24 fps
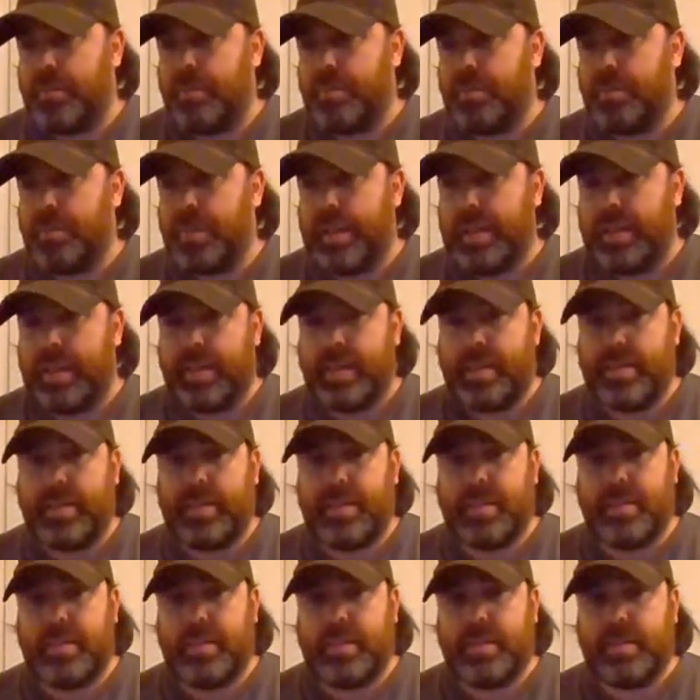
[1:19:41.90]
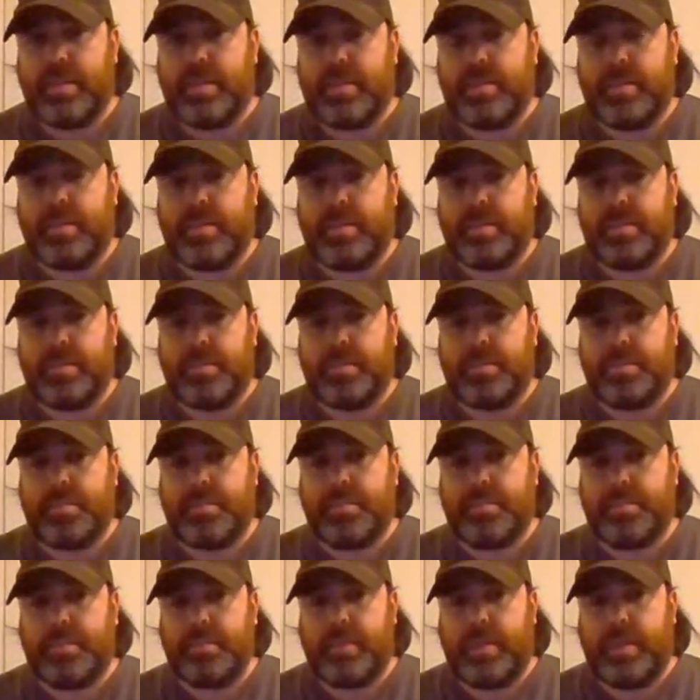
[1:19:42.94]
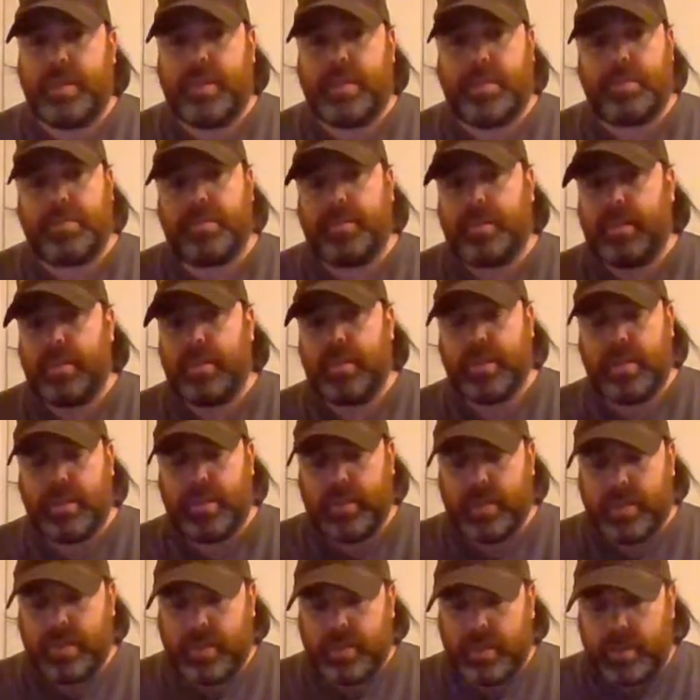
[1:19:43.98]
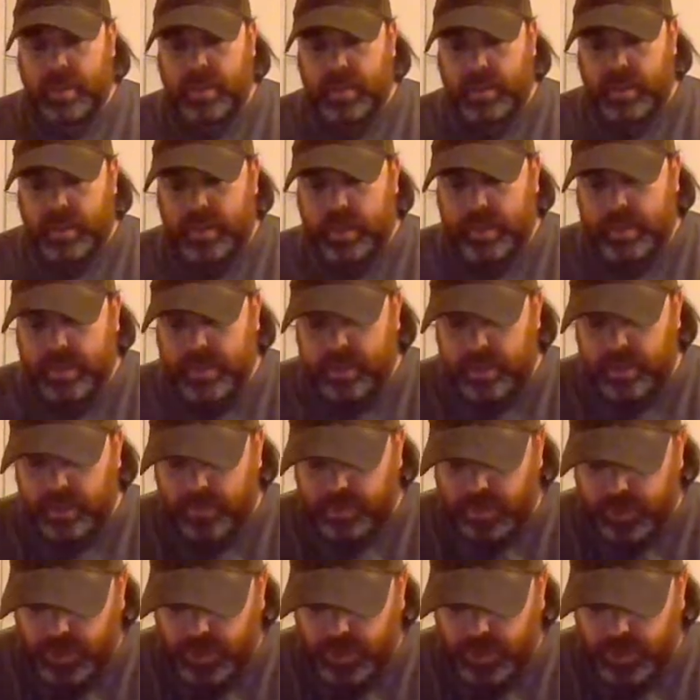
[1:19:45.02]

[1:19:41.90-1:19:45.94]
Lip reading: in May. Yeah, that's the